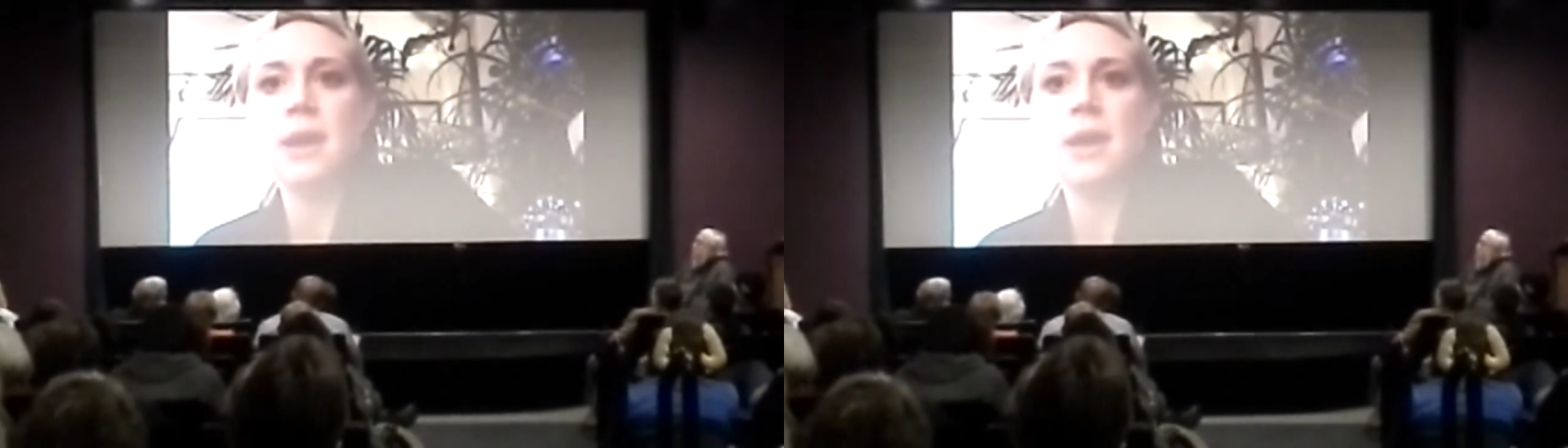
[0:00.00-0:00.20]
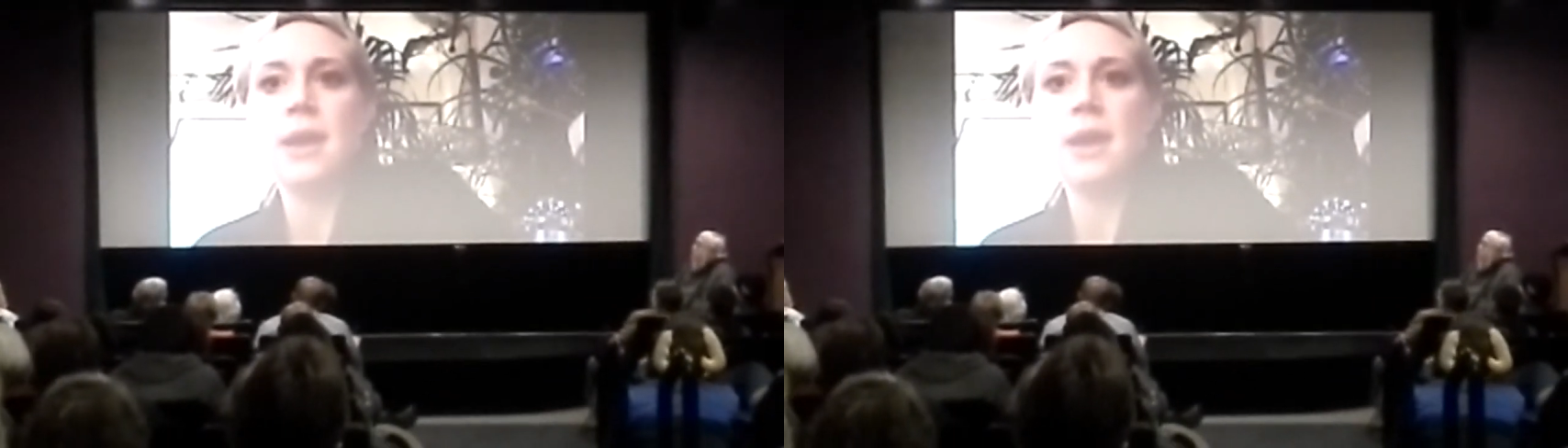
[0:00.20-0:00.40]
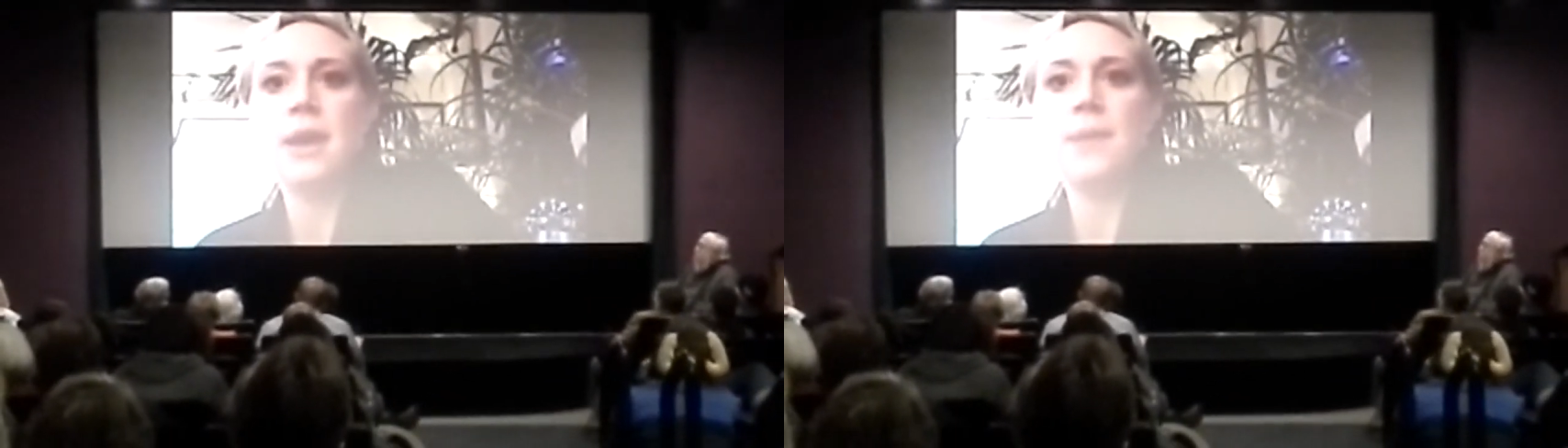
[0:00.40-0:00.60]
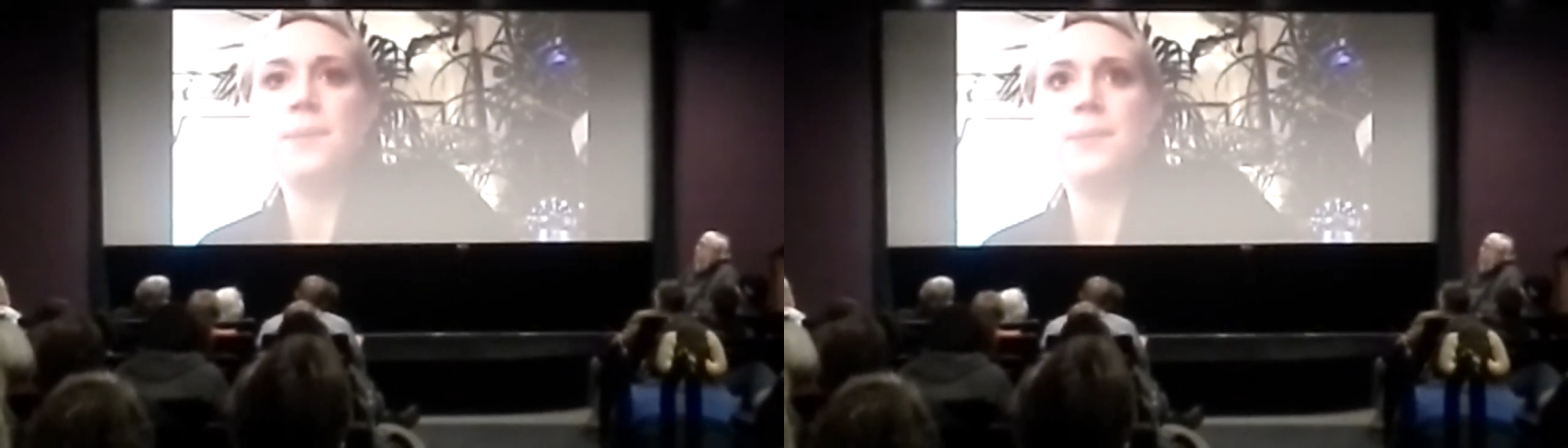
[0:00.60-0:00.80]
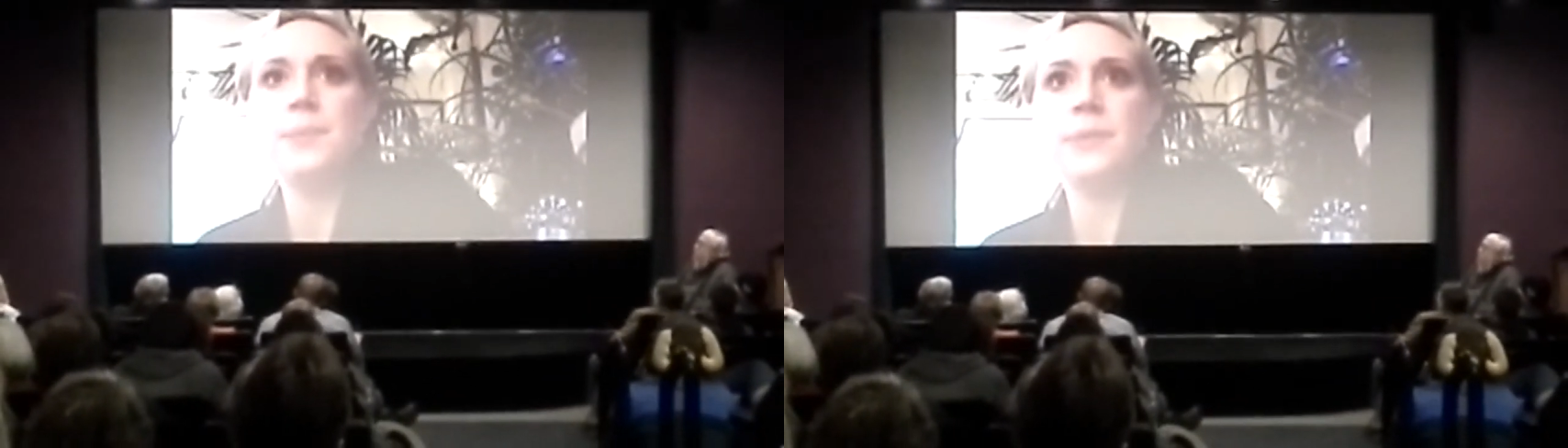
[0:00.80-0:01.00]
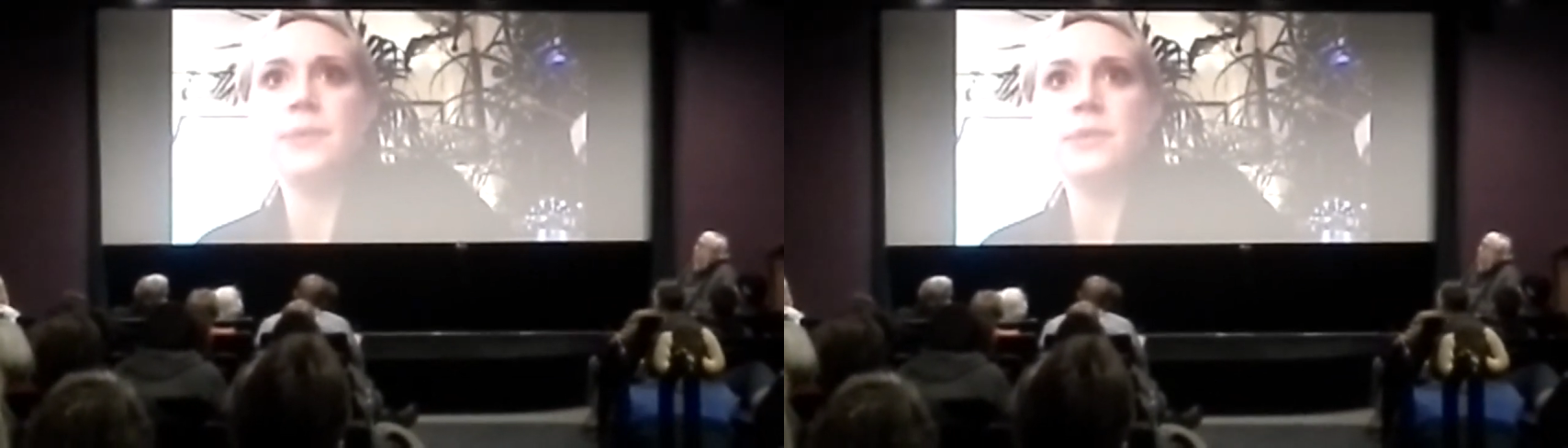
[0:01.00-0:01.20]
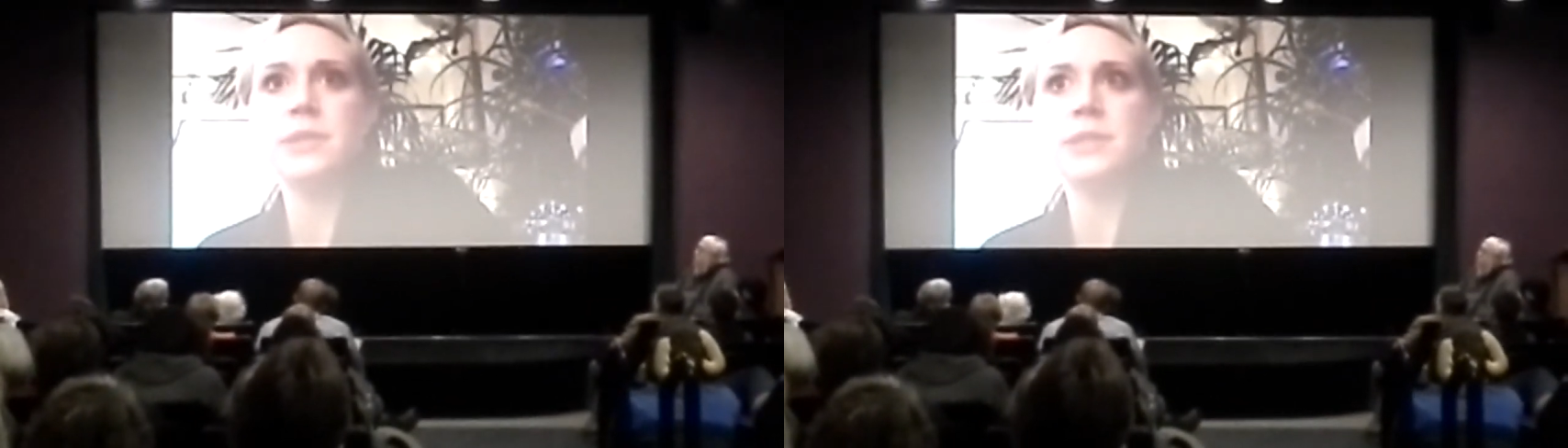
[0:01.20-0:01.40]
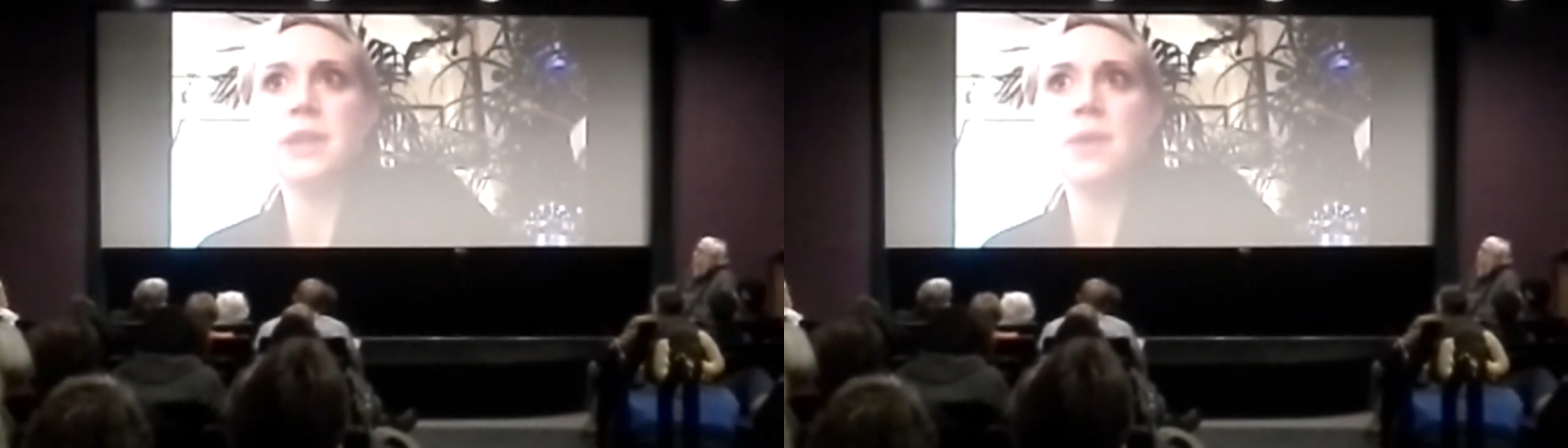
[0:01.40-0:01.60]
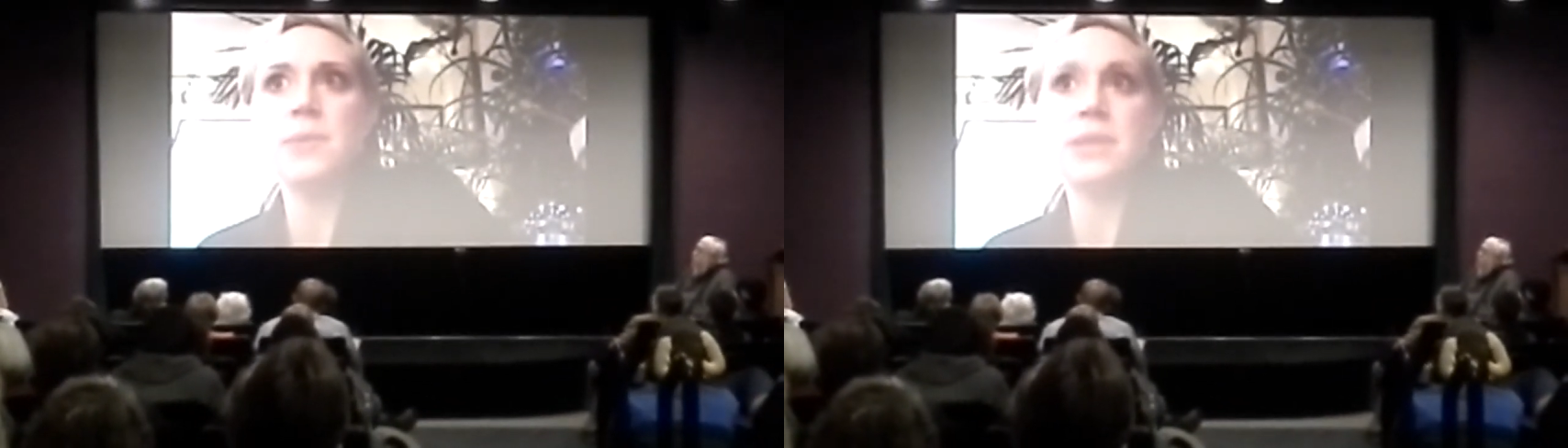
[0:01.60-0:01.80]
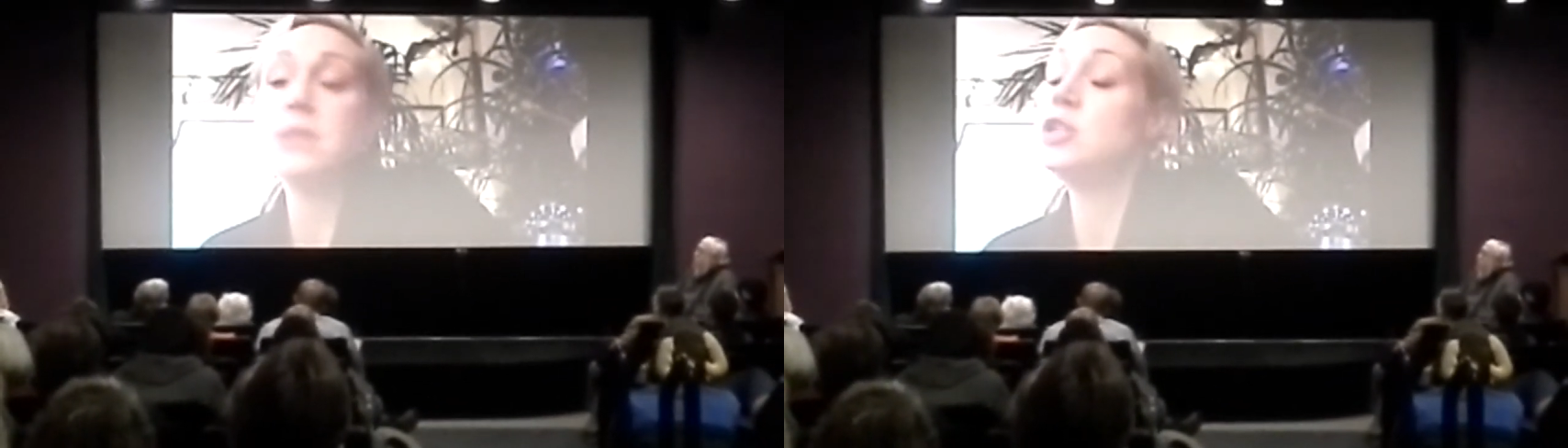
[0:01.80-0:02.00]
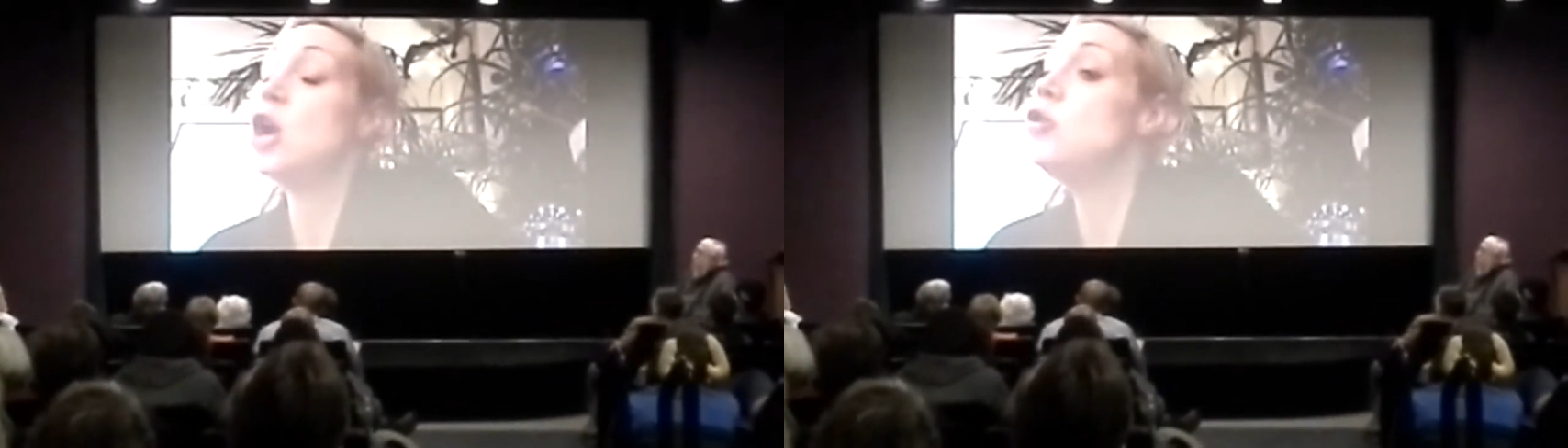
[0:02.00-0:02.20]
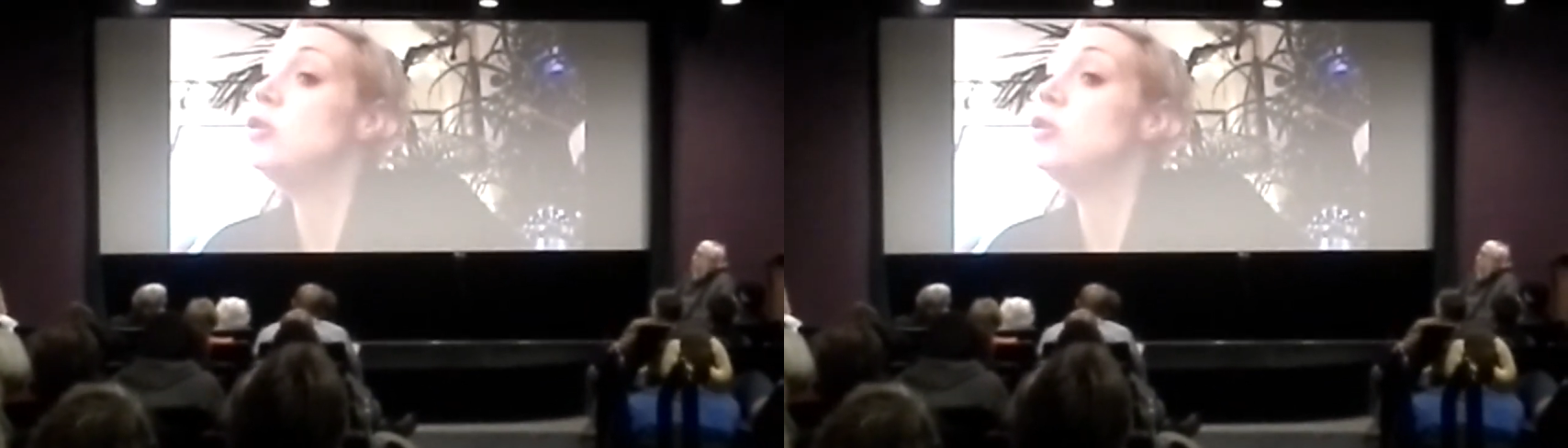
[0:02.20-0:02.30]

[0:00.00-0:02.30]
to start with. In total